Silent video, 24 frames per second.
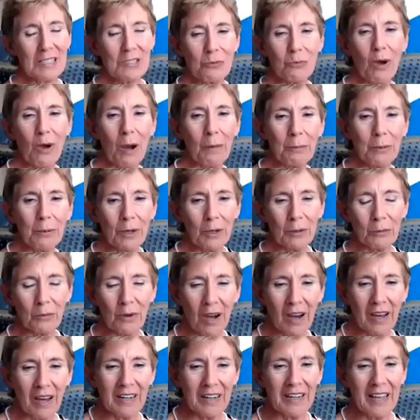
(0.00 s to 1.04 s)
well put,
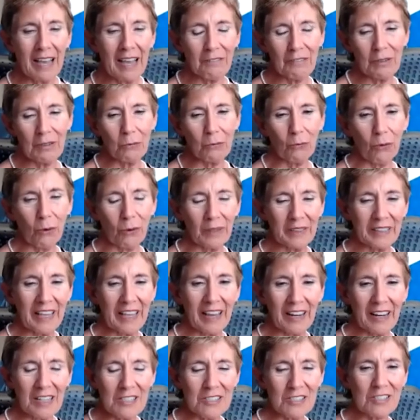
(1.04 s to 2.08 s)
Ron, and having Warrick
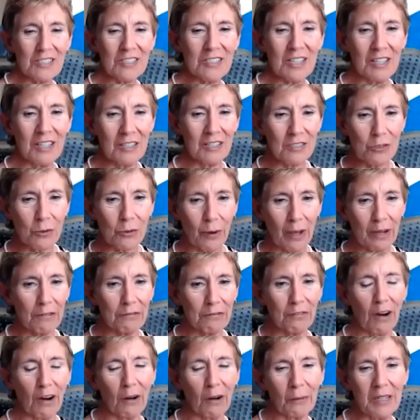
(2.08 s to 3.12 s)
County succeed is great
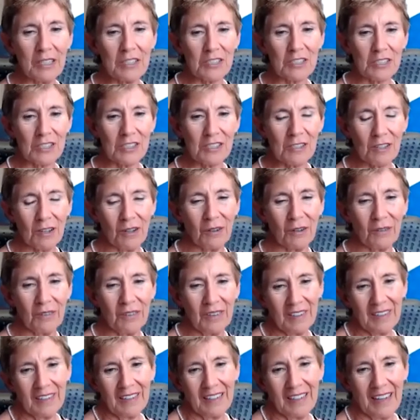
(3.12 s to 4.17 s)
for our region. So
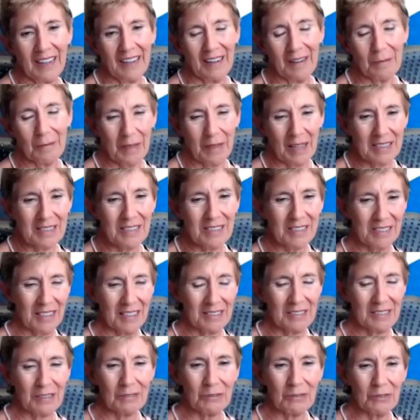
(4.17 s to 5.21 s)

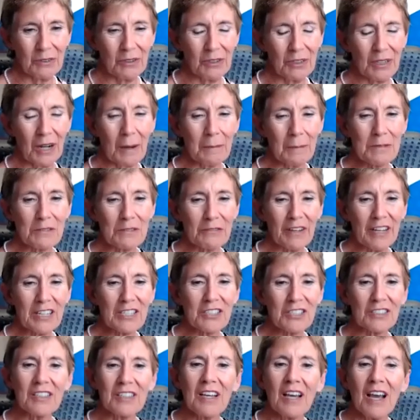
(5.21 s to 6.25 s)
that's a good
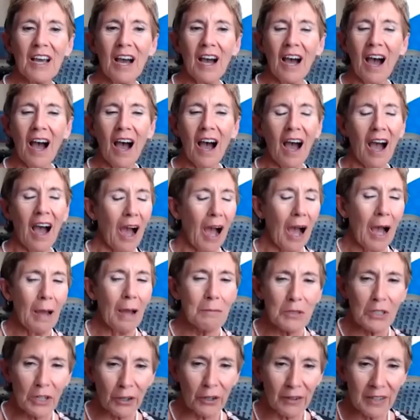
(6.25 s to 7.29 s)
observation.
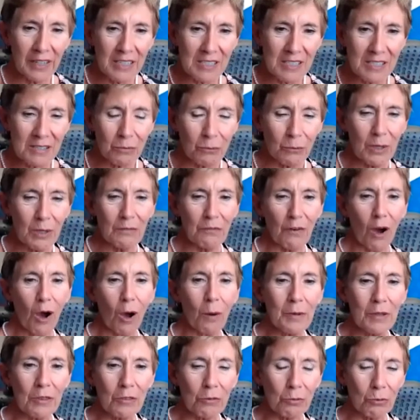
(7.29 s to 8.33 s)
I'm curious, we've
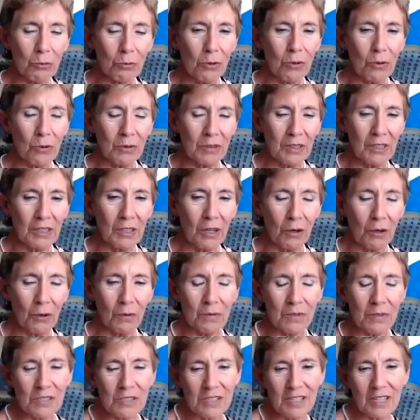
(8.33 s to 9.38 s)
all been through,
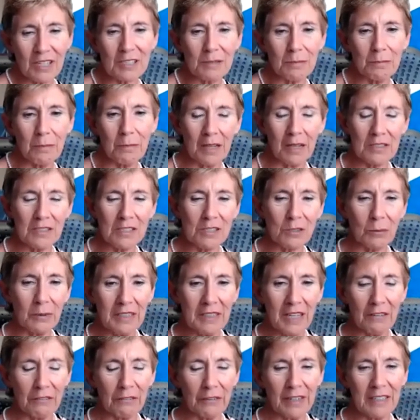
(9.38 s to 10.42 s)
6 months that we
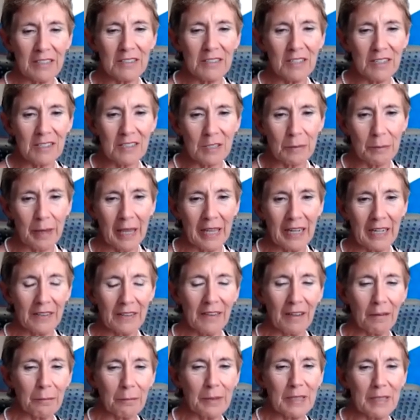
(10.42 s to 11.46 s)
never anticipated,
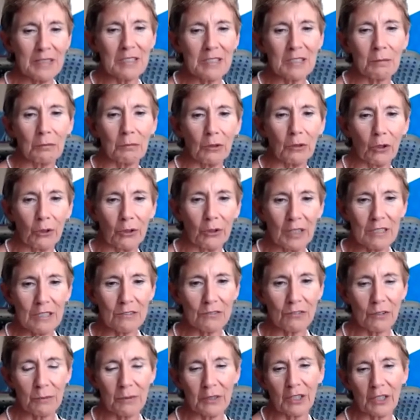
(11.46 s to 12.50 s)
and there have been some
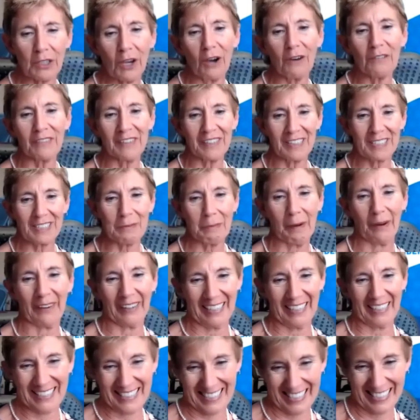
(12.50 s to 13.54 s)
learnings from the COVID
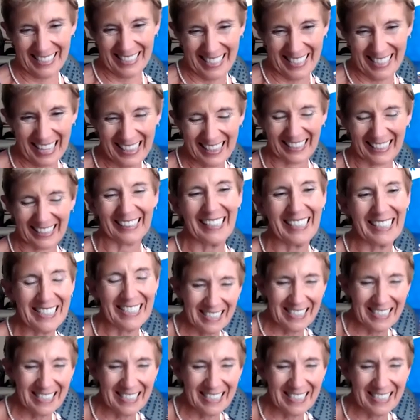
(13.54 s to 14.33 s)
experience, to say the least.